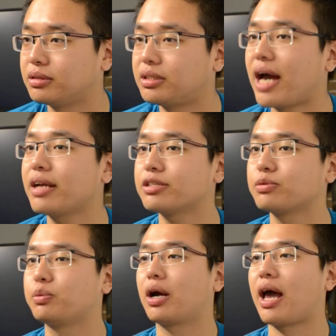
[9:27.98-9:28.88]
that is
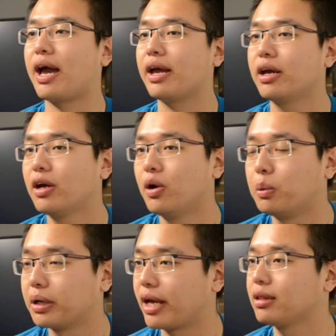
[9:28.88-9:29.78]
what I
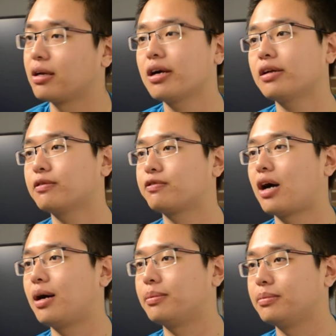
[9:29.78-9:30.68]
learned
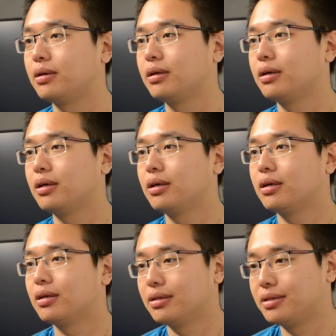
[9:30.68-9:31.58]
from
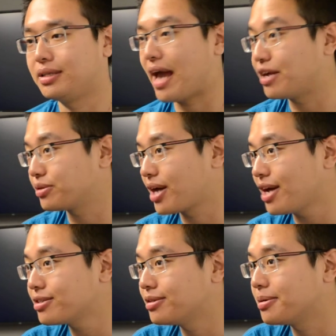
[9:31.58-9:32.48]
the
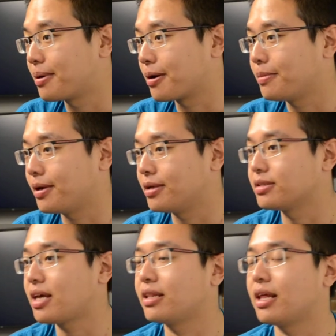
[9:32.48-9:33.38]
education
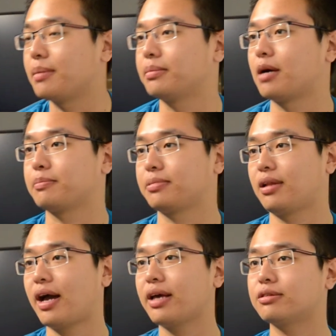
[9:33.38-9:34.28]
department, and I'm
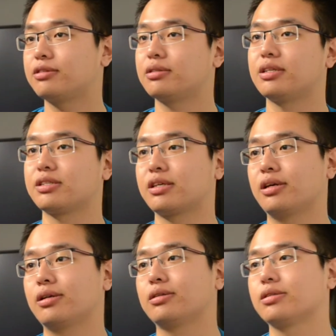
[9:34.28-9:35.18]
applying the
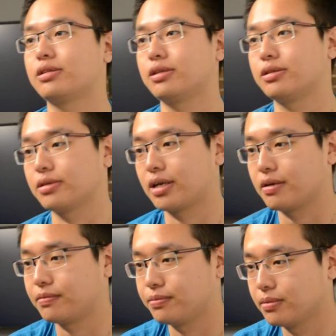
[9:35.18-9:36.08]
skills to kind
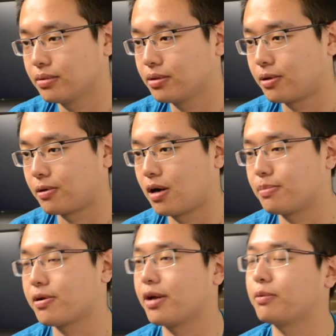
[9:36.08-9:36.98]
of
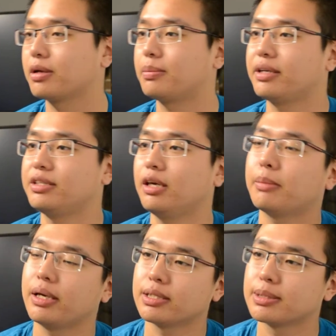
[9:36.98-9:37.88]
cooperate with my
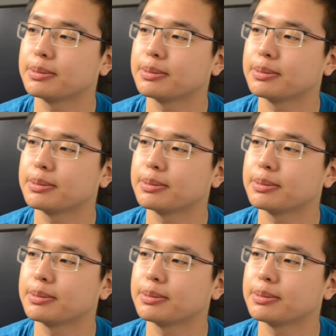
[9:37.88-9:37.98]
teammates.